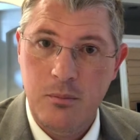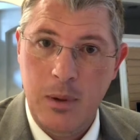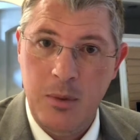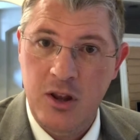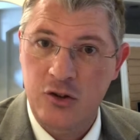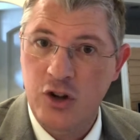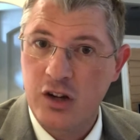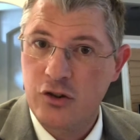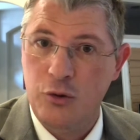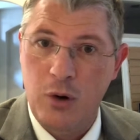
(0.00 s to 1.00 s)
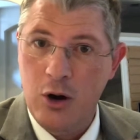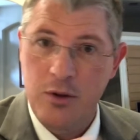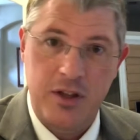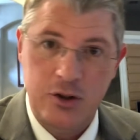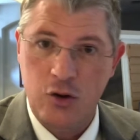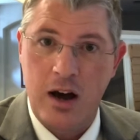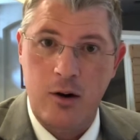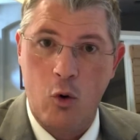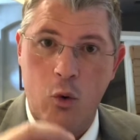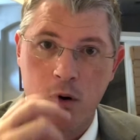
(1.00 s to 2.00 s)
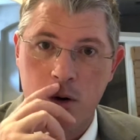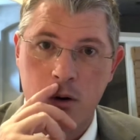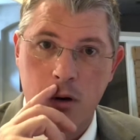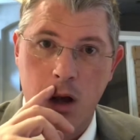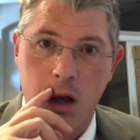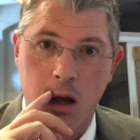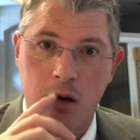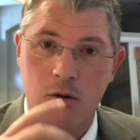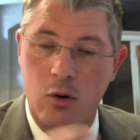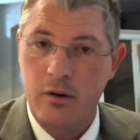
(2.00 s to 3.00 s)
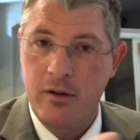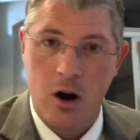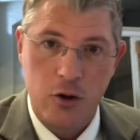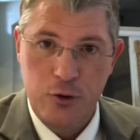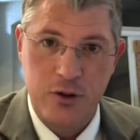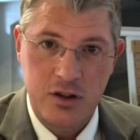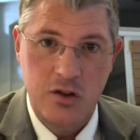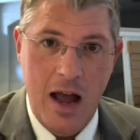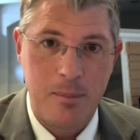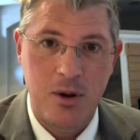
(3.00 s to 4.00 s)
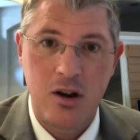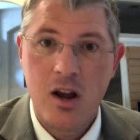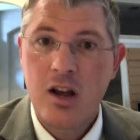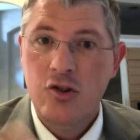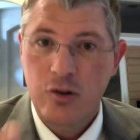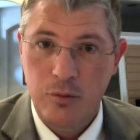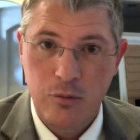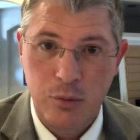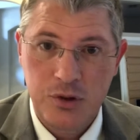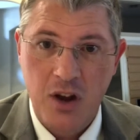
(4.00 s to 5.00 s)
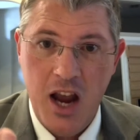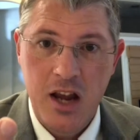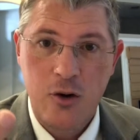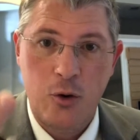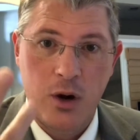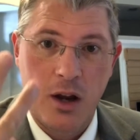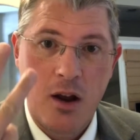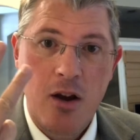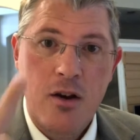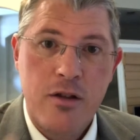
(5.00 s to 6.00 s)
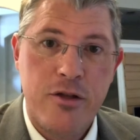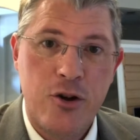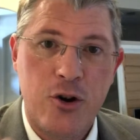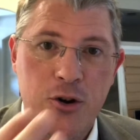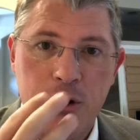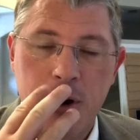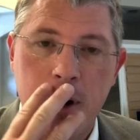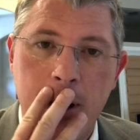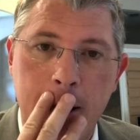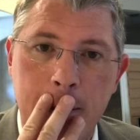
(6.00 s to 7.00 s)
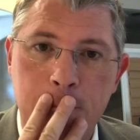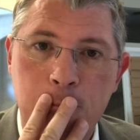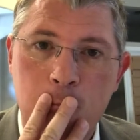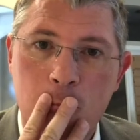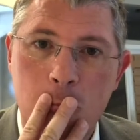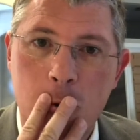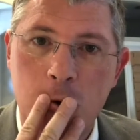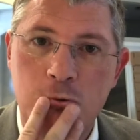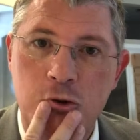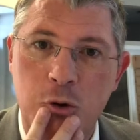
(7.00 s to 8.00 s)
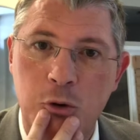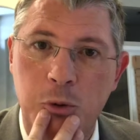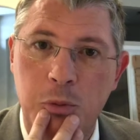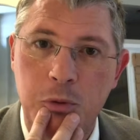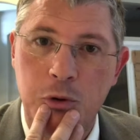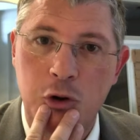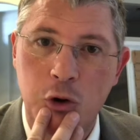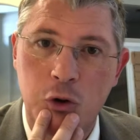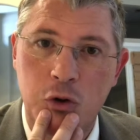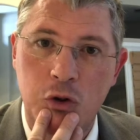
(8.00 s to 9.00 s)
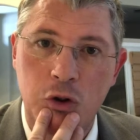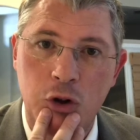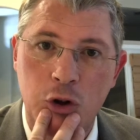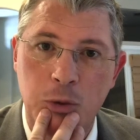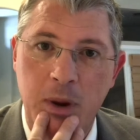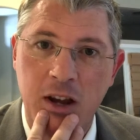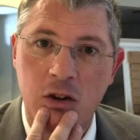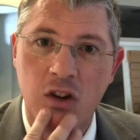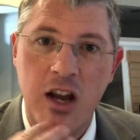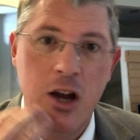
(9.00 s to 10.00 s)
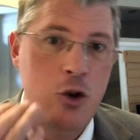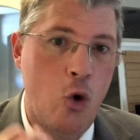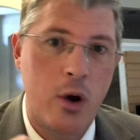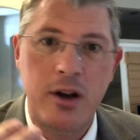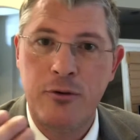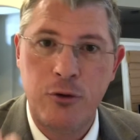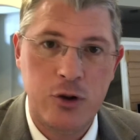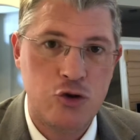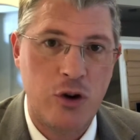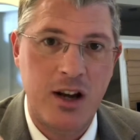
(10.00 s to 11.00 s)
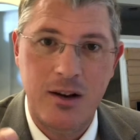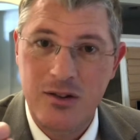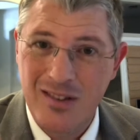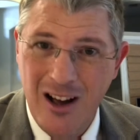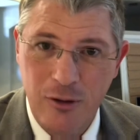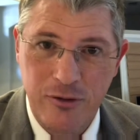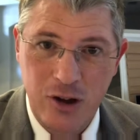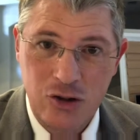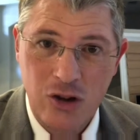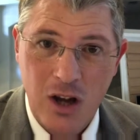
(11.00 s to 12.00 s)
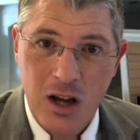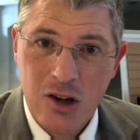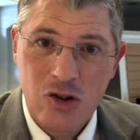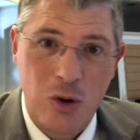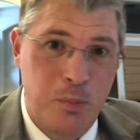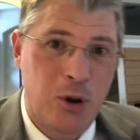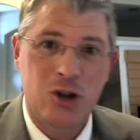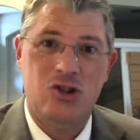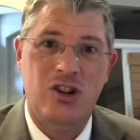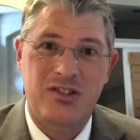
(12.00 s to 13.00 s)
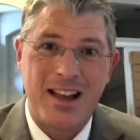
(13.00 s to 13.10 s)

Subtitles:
Maybe there's ducks in a row and things are out of order, or other things happened. She was angry. Third, she was you might say annoyed or frustrated, selfish. She pushes.